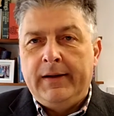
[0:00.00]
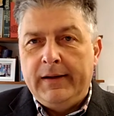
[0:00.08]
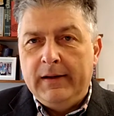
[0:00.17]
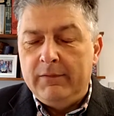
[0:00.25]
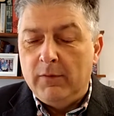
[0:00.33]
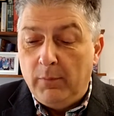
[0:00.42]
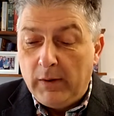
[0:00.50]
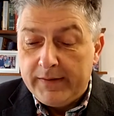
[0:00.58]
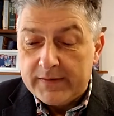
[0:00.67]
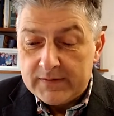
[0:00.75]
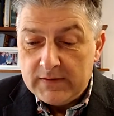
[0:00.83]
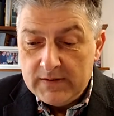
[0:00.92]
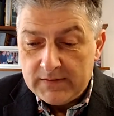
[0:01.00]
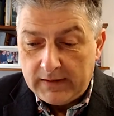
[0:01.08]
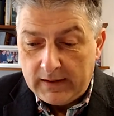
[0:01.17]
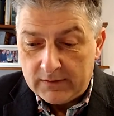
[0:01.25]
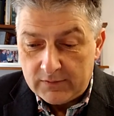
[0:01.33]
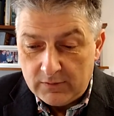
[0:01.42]
If your brother sins
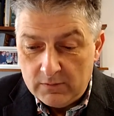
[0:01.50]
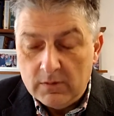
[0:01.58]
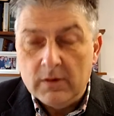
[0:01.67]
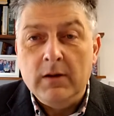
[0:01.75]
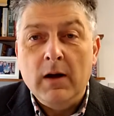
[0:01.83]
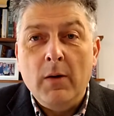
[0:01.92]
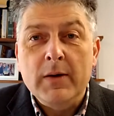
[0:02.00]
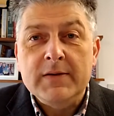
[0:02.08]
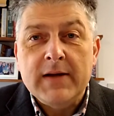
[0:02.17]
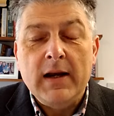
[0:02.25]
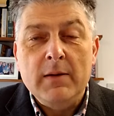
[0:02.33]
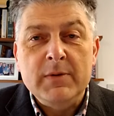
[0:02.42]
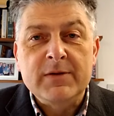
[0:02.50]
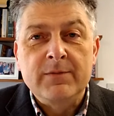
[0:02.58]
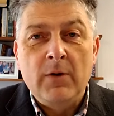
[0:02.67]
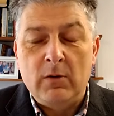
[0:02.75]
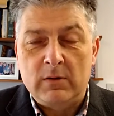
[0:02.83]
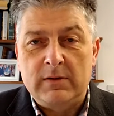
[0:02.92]
against you, go and tell him his
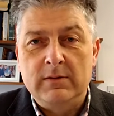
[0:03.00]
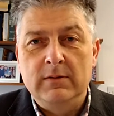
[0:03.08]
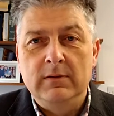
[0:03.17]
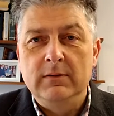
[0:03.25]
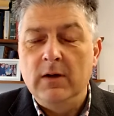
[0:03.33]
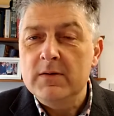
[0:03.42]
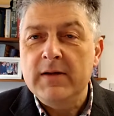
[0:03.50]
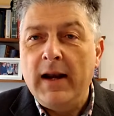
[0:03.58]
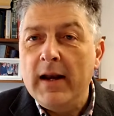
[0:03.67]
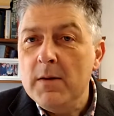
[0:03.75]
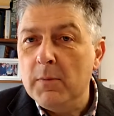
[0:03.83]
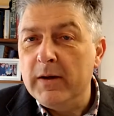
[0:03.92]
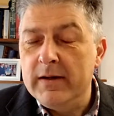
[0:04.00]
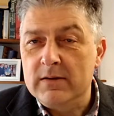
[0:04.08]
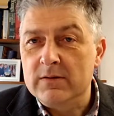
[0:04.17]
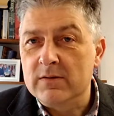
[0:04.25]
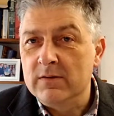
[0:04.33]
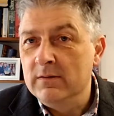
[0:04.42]
fault. Don't tell anybody
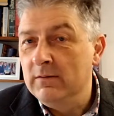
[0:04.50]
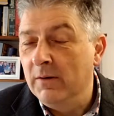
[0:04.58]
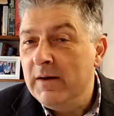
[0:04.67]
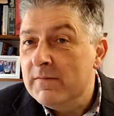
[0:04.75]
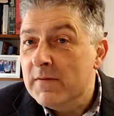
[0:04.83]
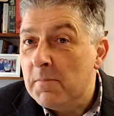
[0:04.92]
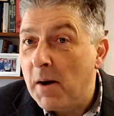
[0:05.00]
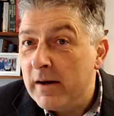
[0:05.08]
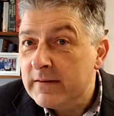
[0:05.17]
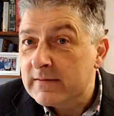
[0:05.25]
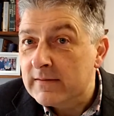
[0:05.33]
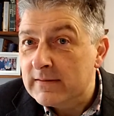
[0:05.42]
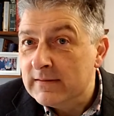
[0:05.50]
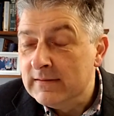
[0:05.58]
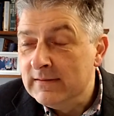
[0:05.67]
else, not even the pastor.